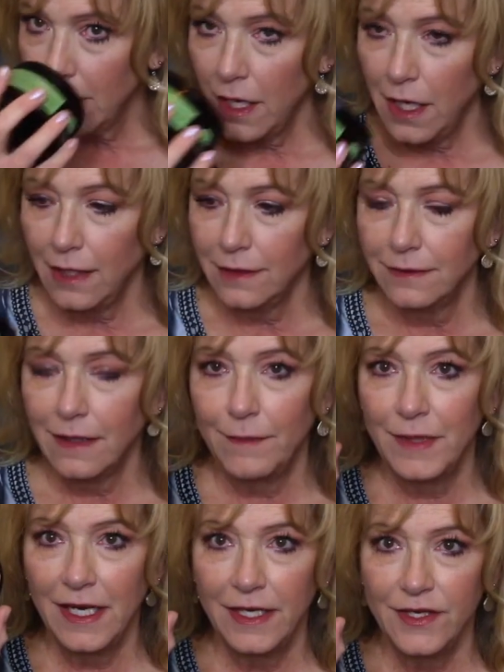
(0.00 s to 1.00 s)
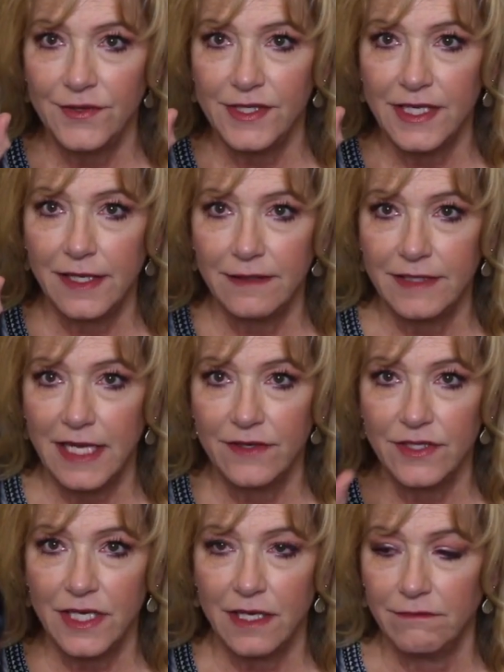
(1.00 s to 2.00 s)
I mean, I used it
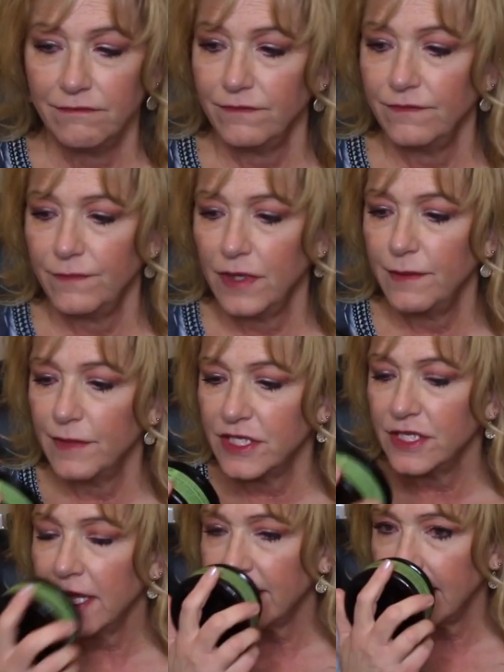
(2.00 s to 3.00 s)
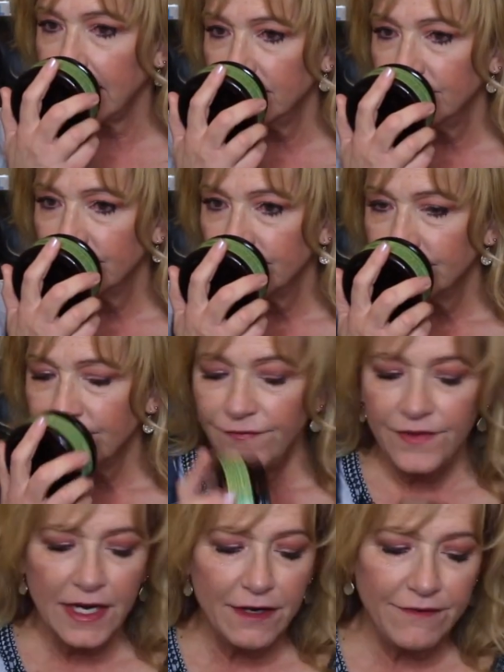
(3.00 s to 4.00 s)
down to pretty much nothing.
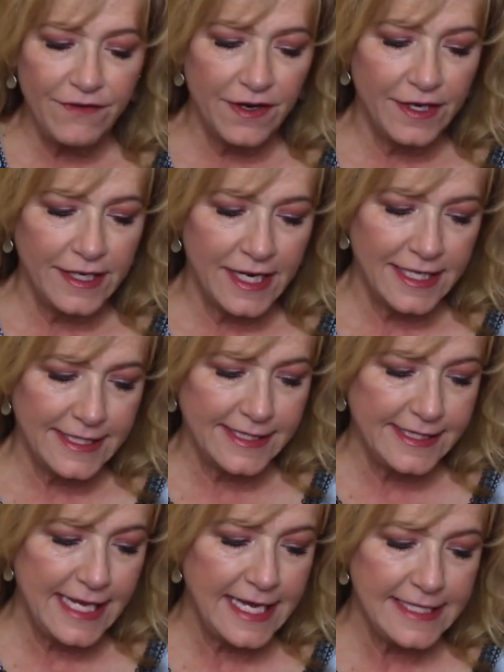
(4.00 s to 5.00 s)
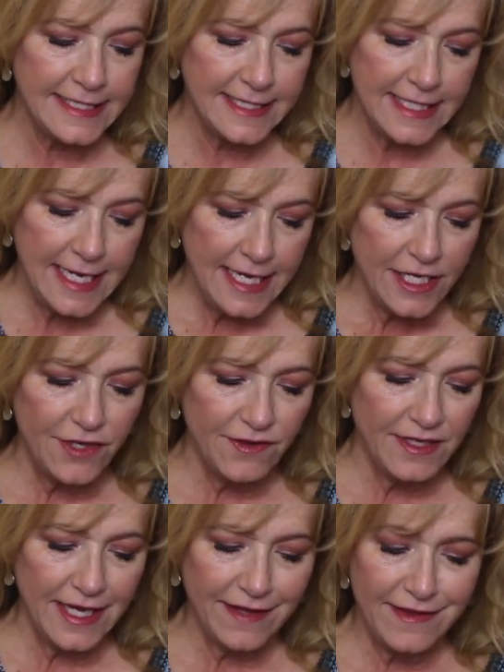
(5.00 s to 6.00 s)
Very, very nice scent. You
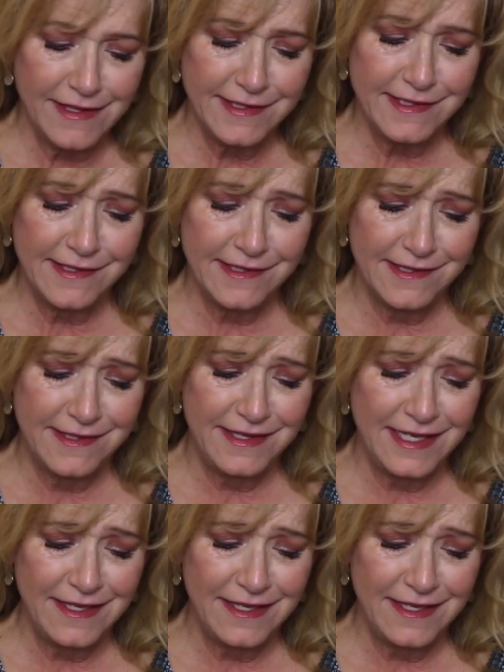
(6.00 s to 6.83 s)
can get this